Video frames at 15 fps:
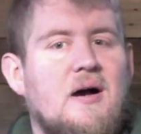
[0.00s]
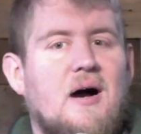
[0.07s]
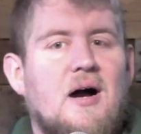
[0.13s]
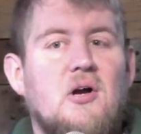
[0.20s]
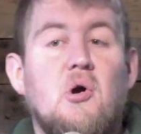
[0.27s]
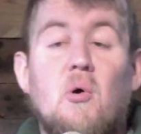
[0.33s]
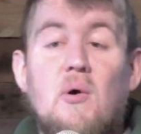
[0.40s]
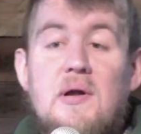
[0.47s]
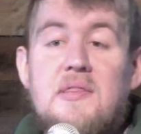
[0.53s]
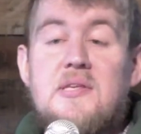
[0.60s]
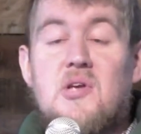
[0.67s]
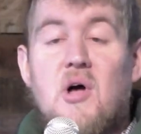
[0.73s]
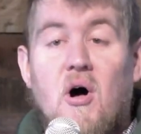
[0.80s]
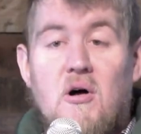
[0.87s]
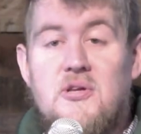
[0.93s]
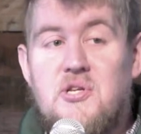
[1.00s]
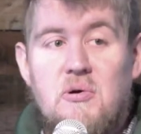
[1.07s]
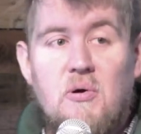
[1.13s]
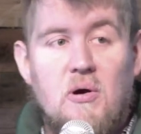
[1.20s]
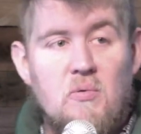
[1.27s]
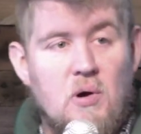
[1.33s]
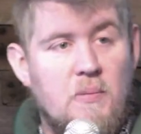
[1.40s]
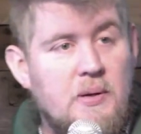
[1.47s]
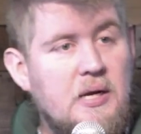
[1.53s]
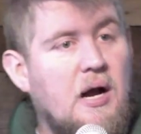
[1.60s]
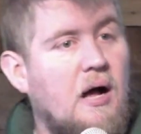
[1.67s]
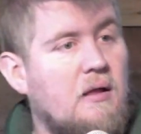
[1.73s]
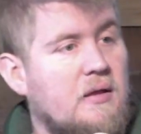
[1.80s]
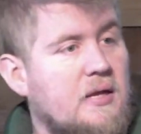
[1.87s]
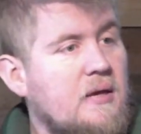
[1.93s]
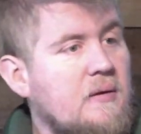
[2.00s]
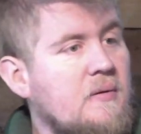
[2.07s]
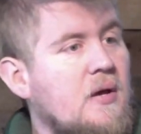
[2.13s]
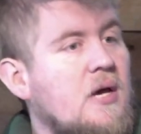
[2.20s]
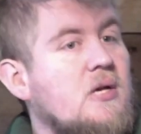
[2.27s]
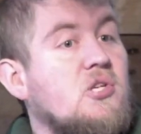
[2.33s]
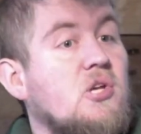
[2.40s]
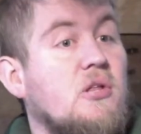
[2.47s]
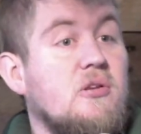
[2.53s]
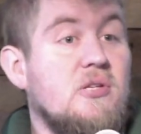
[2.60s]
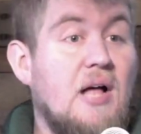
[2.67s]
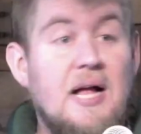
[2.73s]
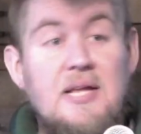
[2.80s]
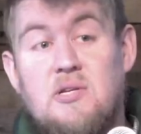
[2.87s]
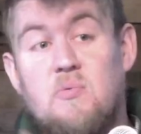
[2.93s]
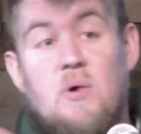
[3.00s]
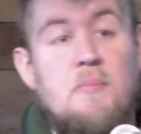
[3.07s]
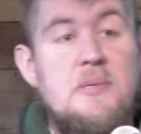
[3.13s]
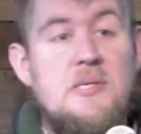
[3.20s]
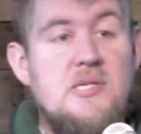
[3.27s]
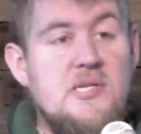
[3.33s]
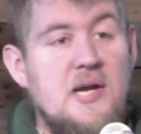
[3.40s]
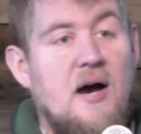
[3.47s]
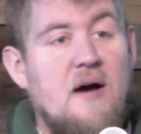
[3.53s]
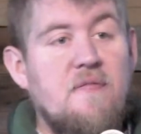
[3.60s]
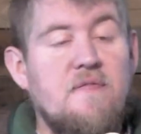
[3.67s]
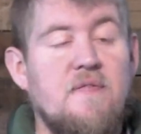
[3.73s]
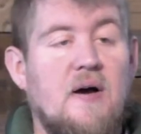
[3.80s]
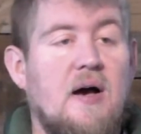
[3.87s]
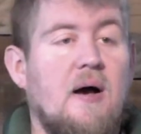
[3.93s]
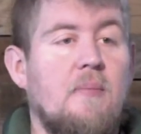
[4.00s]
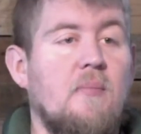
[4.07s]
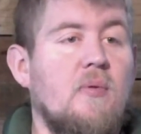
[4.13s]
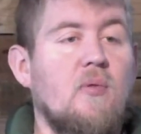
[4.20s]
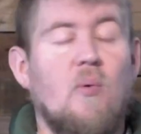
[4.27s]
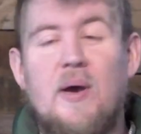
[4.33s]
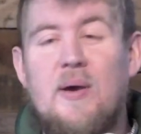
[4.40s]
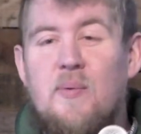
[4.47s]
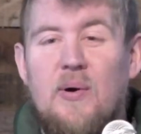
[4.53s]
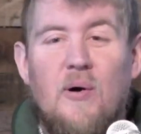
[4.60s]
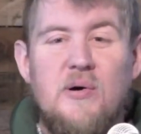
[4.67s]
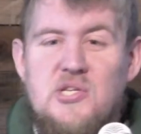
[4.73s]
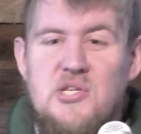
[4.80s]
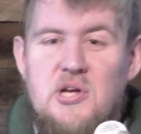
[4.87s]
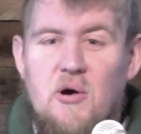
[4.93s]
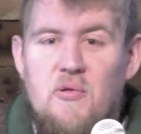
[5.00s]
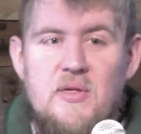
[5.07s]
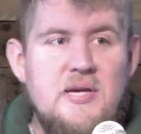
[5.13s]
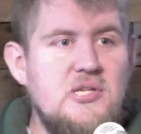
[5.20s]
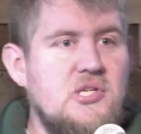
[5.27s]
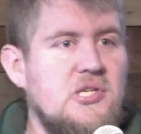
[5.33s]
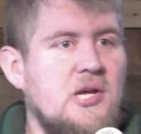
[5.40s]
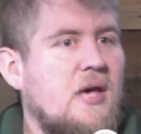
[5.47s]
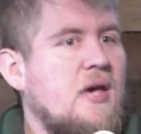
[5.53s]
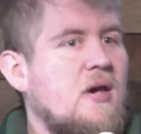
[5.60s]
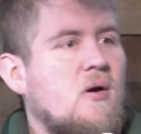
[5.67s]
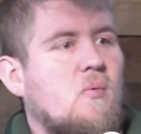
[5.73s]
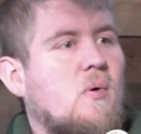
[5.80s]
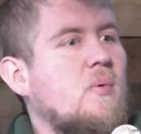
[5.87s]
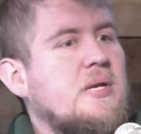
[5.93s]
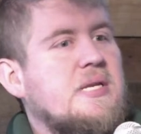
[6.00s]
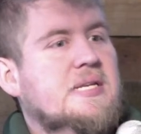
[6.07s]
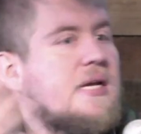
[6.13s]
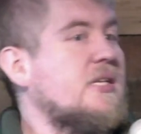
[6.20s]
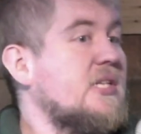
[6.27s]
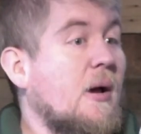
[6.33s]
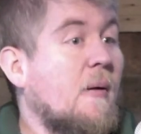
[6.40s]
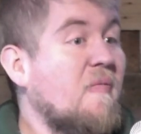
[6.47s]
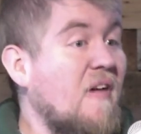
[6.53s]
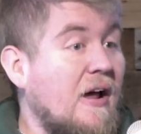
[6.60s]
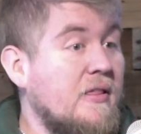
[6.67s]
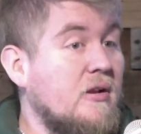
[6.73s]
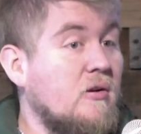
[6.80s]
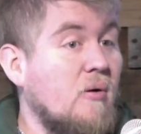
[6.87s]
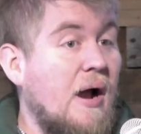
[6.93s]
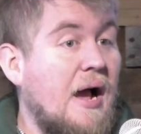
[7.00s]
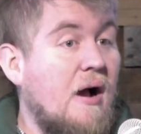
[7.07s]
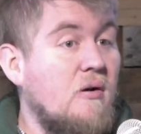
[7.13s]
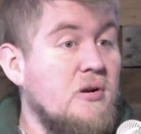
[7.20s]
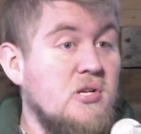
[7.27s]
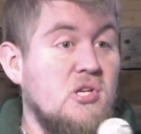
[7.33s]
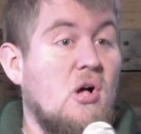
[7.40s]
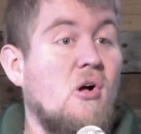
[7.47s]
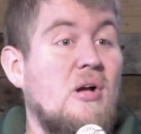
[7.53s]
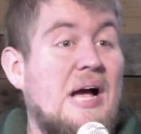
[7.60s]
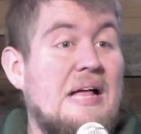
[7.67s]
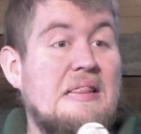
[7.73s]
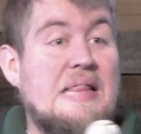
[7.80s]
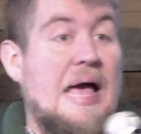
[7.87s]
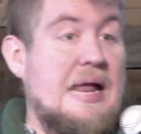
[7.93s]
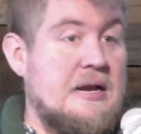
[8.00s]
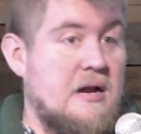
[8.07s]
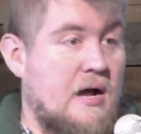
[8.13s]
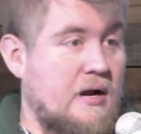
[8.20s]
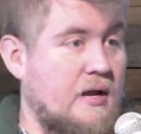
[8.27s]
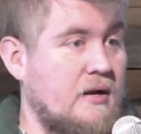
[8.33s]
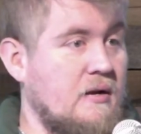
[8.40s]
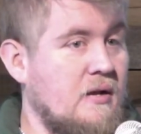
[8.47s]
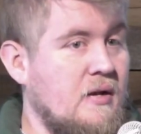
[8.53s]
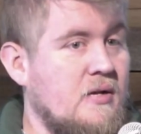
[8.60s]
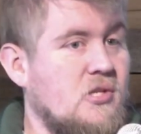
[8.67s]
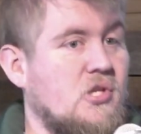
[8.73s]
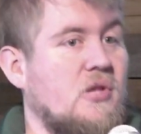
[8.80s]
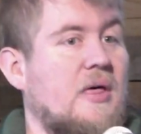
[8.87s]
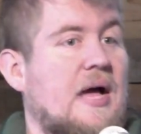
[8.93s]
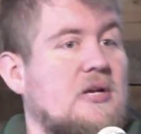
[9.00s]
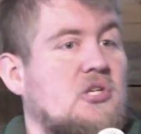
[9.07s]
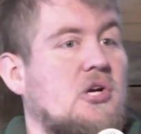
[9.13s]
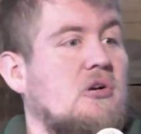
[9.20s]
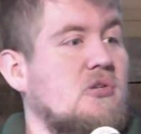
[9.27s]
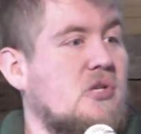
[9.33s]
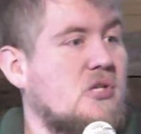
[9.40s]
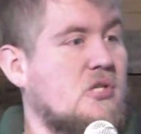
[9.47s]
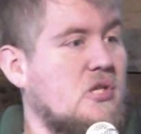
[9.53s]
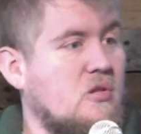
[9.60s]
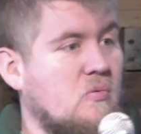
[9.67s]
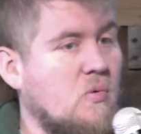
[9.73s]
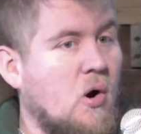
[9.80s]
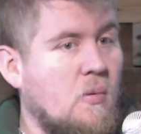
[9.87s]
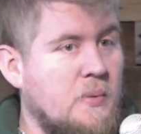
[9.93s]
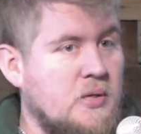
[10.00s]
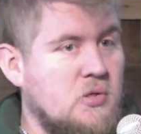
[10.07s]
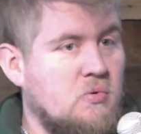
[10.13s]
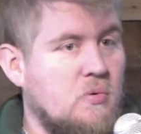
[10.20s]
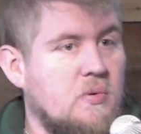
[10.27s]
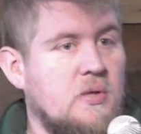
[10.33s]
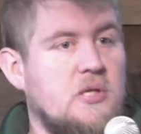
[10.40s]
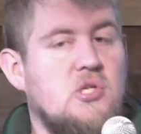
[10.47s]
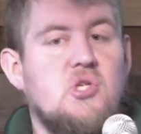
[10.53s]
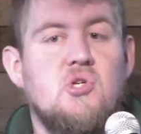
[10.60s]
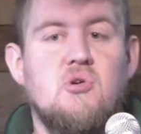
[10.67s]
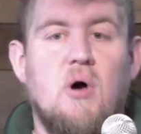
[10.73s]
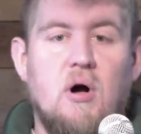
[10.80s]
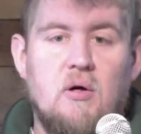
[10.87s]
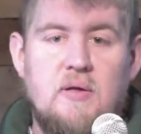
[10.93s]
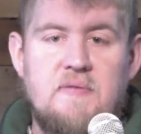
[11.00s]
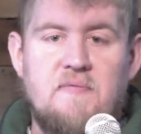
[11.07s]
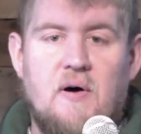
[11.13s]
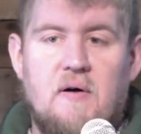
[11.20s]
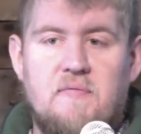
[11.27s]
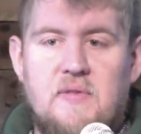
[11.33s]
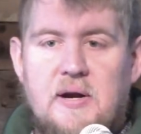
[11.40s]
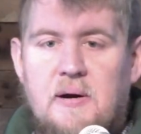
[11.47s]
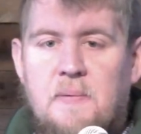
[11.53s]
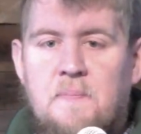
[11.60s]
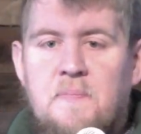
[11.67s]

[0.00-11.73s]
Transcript: Corinth is also a Roman colony, so there's lots of Roman stuff. The way we always know this, when we dig stuff out of the ground, it's all got Latin on it. So that shows us that the Romans were really strongly involved there.